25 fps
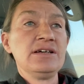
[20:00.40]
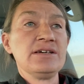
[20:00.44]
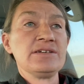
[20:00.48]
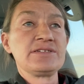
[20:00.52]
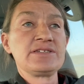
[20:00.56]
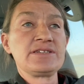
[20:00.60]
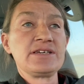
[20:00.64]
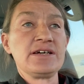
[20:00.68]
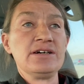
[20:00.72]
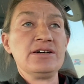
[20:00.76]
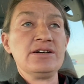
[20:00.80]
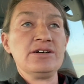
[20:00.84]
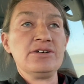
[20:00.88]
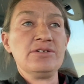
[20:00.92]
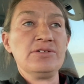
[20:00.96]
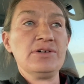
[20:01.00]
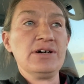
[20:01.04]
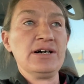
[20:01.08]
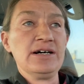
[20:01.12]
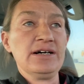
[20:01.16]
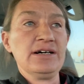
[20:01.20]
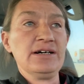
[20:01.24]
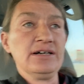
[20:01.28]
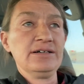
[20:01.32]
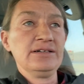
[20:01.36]
so
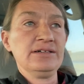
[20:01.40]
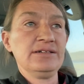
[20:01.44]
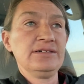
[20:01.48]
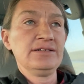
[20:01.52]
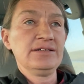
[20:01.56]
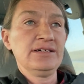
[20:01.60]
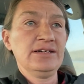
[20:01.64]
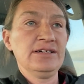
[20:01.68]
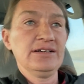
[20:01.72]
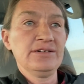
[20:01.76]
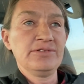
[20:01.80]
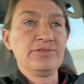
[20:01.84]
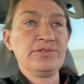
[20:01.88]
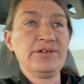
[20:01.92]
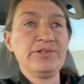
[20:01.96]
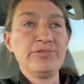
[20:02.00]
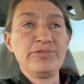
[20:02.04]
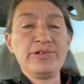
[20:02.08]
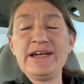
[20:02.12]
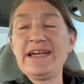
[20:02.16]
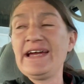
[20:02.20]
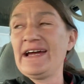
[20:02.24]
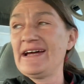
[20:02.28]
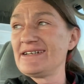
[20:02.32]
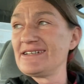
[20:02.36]

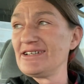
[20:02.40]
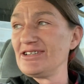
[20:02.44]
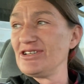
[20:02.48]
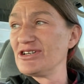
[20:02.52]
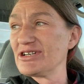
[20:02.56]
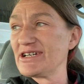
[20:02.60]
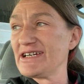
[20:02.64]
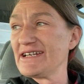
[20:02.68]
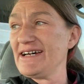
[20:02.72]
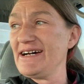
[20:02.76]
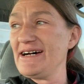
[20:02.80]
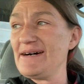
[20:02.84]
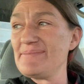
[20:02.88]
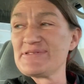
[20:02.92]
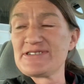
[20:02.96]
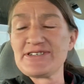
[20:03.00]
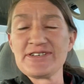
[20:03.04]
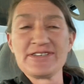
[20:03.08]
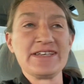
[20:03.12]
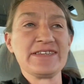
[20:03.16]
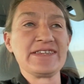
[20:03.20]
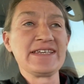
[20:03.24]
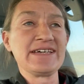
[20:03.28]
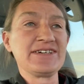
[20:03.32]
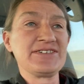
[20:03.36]
we had to look it up so
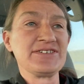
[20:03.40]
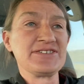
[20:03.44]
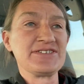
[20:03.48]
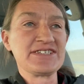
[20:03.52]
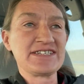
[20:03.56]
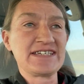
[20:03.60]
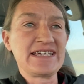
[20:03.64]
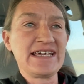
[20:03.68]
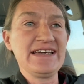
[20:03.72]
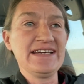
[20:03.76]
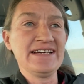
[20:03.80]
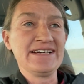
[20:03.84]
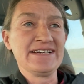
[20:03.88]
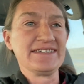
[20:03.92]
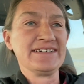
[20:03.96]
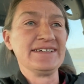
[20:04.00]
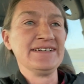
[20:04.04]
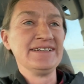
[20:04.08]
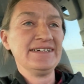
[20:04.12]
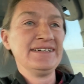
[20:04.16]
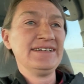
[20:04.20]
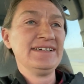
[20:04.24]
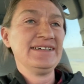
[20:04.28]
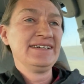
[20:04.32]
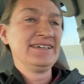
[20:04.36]
that they could scan
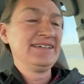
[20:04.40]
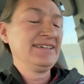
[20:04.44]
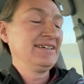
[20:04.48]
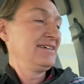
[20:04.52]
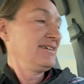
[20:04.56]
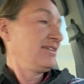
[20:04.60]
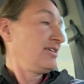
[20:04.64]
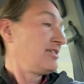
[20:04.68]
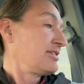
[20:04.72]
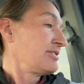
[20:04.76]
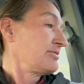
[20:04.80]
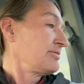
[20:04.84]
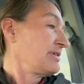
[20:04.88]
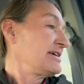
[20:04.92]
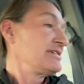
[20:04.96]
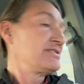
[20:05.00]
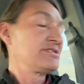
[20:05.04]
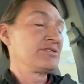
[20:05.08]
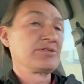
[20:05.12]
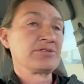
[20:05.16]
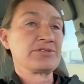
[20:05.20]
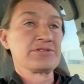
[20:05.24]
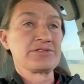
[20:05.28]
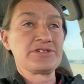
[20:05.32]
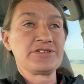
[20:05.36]
our
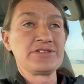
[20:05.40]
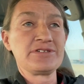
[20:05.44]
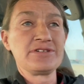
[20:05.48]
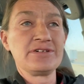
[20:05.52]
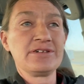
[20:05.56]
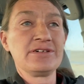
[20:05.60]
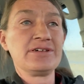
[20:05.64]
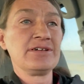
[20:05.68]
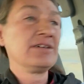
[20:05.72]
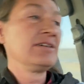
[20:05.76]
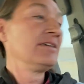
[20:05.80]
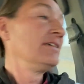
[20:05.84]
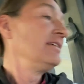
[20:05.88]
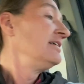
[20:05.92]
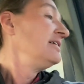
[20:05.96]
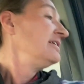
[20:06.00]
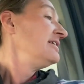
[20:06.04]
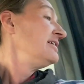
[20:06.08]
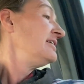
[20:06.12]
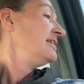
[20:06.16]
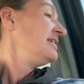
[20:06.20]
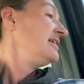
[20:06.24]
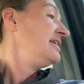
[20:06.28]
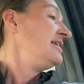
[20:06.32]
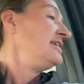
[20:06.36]
racehorse,
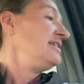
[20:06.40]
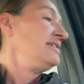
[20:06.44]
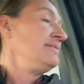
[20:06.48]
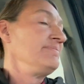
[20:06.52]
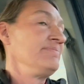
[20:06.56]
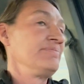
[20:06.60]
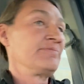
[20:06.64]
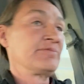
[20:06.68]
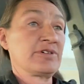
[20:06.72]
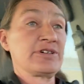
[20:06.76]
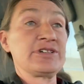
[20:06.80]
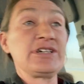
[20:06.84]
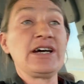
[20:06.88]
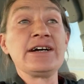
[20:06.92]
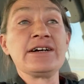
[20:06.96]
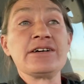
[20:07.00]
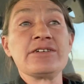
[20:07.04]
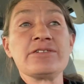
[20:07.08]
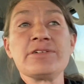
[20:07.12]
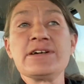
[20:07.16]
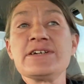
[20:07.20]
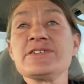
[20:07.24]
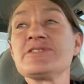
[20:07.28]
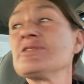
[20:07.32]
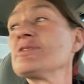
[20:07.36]

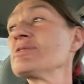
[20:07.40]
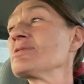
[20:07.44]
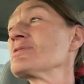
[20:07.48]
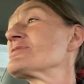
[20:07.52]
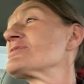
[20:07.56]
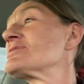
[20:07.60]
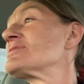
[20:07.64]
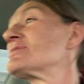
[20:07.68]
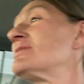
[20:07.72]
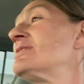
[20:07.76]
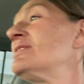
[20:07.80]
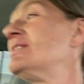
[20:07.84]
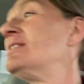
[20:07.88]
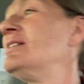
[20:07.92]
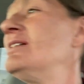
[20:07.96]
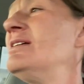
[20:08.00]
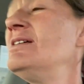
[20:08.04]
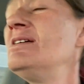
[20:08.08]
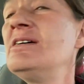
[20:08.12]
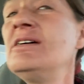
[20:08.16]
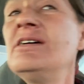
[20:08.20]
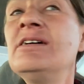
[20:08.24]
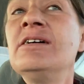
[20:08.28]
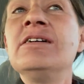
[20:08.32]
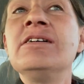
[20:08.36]
retired racehorse,
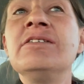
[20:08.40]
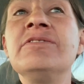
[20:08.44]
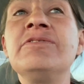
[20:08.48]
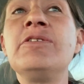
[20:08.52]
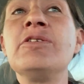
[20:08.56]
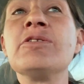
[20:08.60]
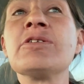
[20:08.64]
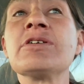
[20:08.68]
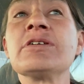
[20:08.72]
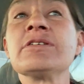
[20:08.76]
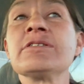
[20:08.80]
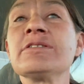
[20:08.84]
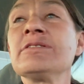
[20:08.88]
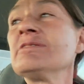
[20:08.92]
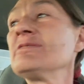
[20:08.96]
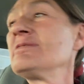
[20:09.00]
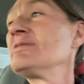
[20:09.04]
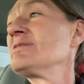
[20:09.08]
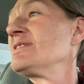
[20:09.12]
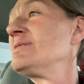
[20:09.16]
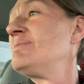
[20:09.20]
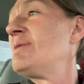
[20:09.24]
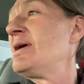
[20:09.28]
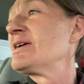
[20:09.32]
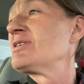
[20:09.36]
for
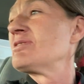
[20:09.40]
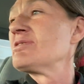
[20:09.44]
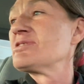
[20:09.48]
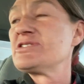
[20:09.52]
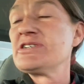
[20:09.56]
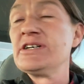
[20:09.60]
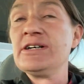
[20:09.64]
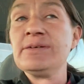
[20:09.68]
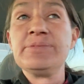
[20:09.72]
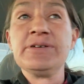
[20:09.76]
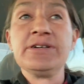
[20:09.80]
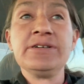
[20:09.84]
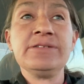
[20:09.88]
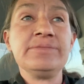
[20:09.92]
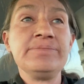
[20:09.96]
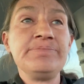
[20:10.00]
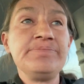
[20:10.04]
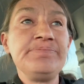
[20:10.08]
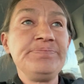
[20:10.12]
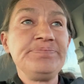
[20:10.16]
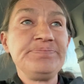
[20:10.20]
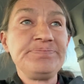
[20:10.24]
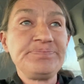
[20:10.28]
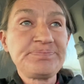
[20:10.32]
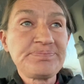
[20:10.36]
the microchip.
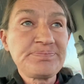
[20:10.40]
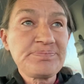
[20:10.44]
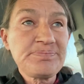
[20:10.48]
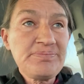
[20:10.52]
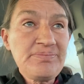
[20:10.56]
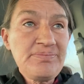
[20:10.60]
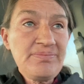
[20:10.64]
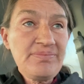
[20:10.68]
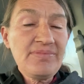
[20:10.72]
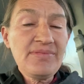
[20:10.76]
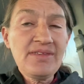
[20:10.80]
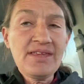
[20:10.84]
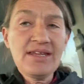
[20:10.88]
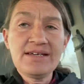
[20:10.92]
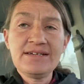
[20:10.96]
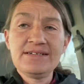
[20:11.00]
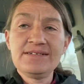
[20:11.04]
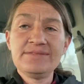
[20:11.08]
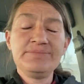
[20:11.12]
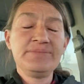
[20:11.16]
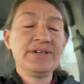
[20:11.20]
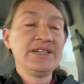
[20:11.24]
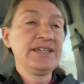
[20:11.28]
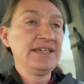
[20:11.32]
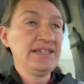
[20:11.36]

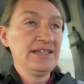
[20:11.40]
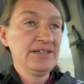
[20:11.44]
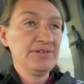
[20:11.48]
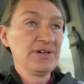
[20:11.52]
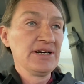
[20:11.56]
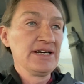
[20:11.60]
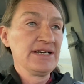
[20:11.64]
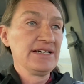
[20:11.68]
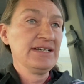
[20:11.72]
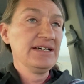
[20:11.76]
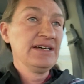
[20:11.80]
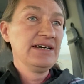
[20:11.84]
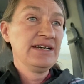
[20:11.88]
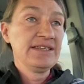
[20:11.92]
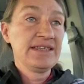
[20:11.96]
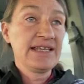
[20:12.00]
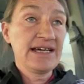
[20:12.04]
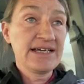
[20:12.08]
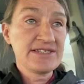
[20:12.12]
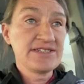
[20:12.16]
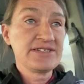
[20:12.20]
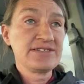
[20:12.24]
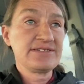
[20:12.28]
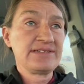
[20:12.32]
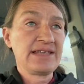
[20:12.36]
But anyway,
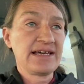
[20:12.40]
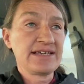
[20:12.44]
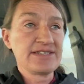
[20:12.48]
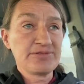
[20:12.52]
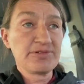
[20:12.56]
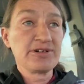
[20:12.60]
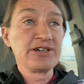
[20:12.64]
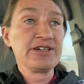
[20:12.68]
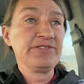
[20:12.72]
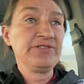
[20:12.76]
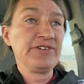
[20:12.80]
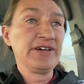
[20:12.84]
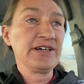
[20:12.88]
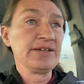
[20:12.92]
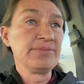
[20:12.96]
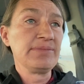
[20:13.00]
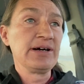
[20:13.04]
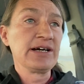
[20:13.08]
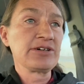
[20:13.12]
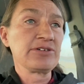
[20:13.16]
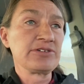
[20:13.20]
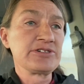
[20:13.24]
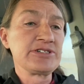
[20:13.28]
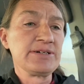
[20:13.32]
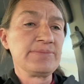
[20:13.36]
that's where you find a
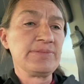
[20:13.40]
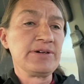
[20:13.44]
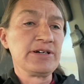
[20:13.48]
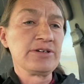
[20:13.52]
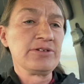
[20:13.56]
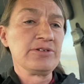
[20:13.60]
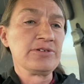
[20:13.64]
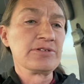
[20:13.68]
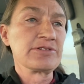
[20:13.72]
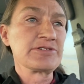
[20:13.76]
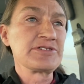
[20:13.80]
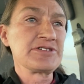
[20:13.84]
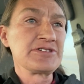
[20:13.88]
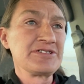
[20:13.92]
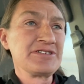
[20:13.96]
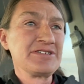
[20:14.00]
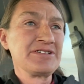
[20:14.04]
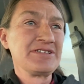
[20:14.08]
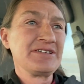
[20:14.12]
microchip on a horse.